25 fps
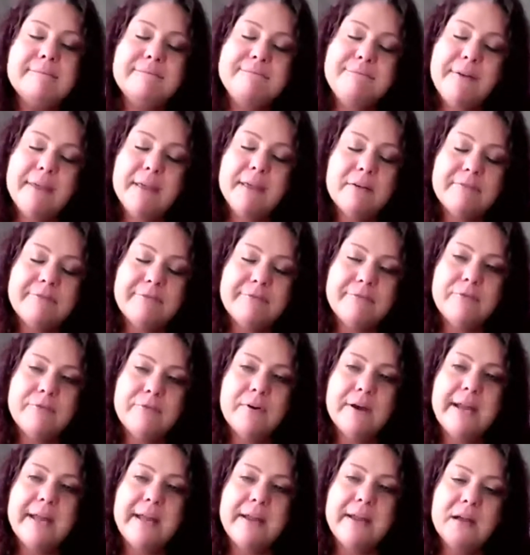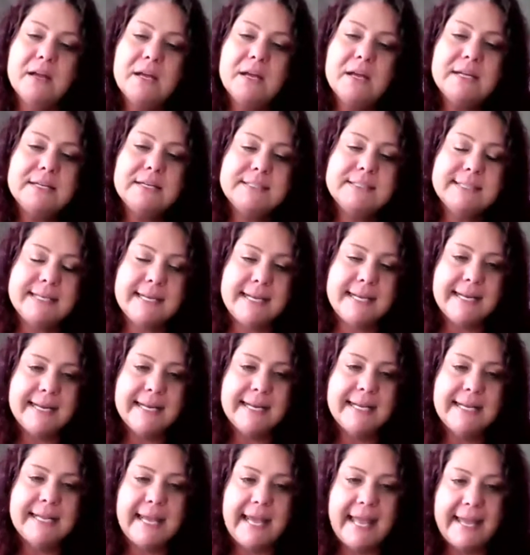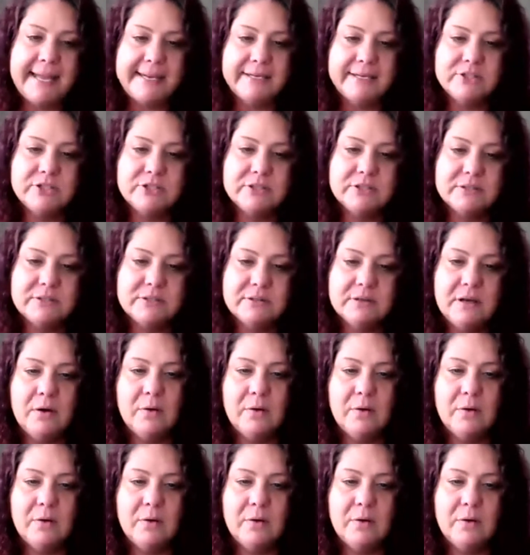Feel free to engage.